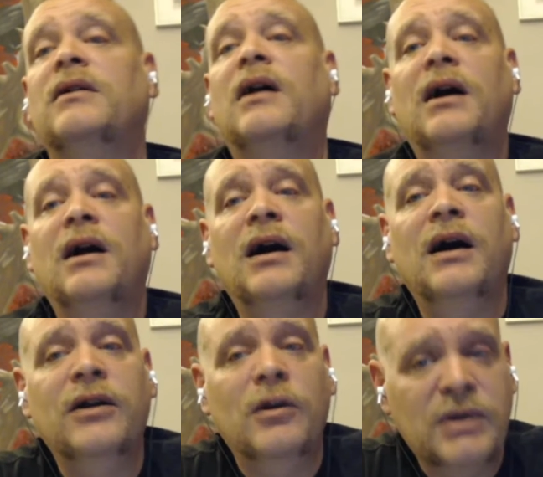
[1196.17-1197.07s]

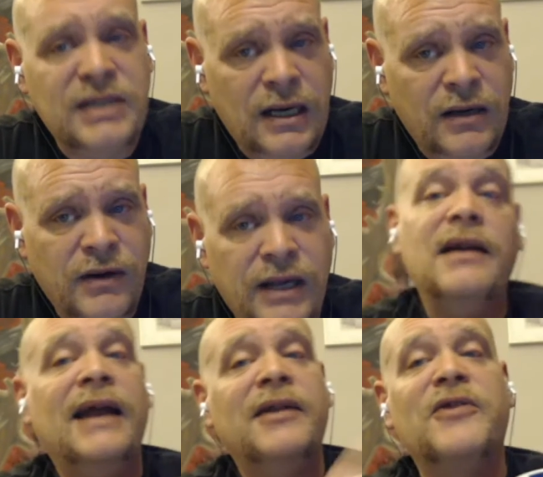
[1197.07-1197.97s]
100% agree.
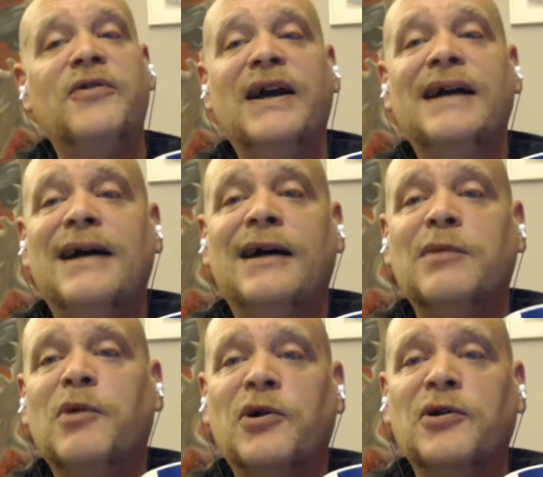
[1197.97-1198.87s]
And the thing I talked
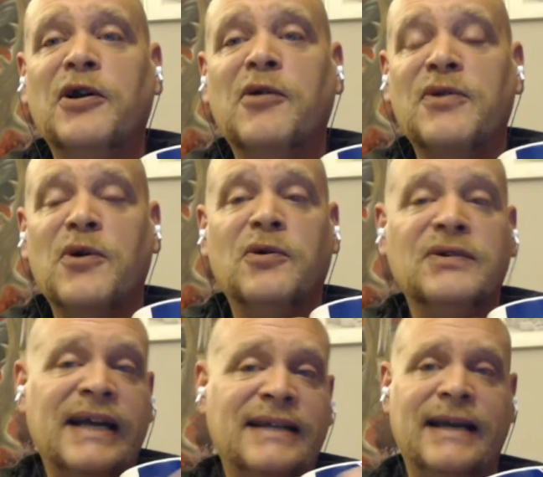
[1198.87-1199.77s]
about earlier with the whole
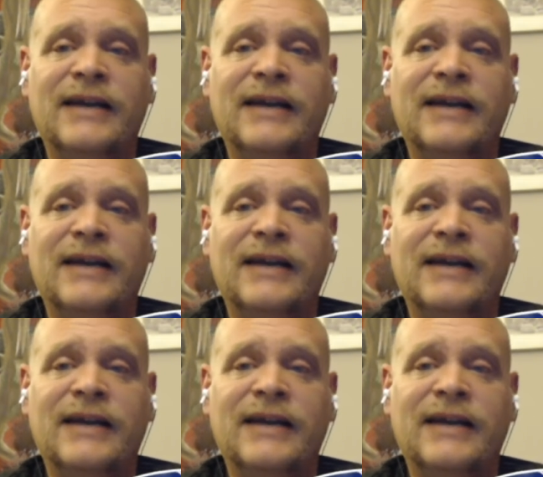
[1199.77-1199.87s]
day